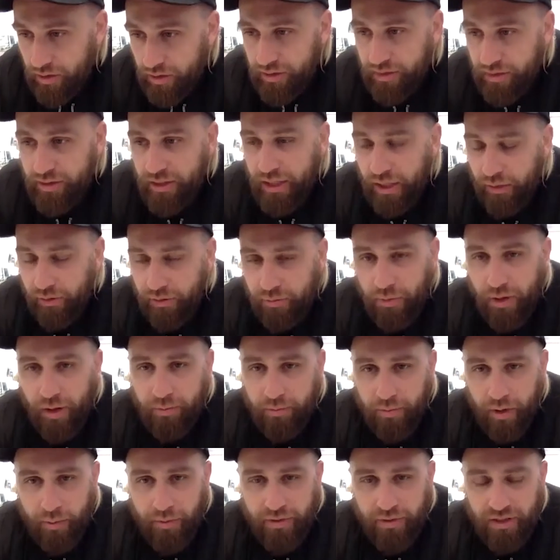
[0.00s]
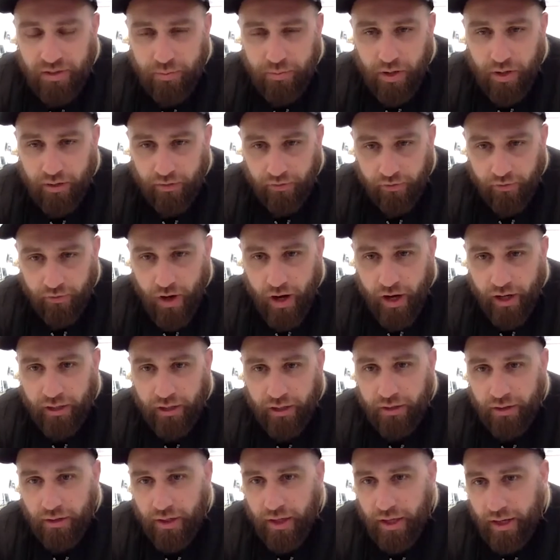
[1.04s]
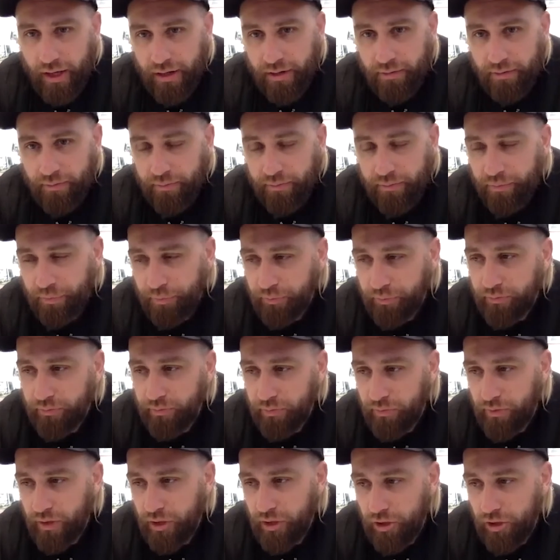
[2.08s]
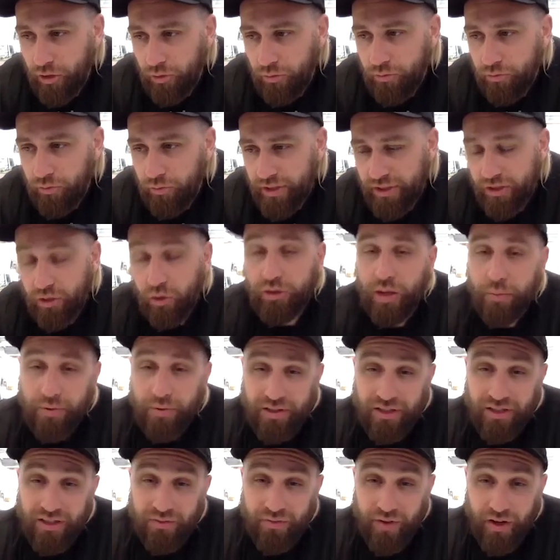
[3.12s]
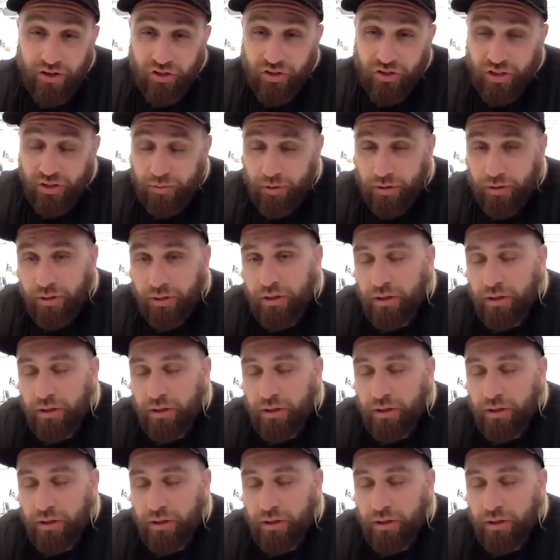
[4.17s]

did that with my business partner Frank, and we sold that business eventually, but